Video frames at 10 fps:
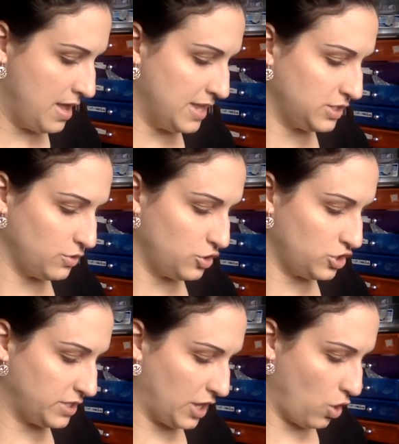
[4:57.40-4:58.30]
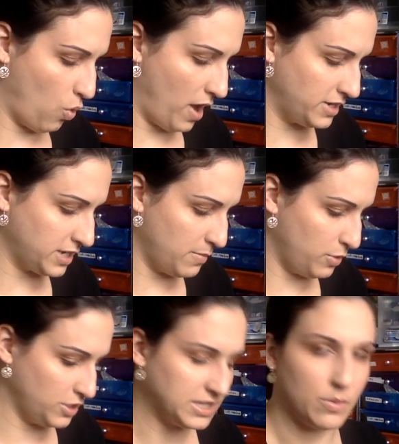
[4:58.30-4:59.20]
And so they're just like quiet time
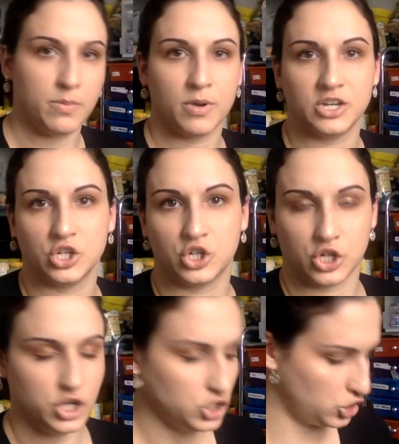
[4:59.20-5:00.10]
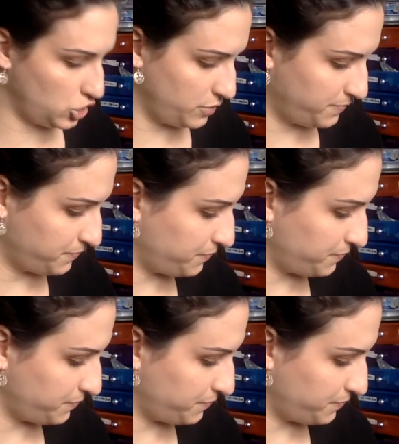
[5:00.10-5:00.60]
books that we bring to church.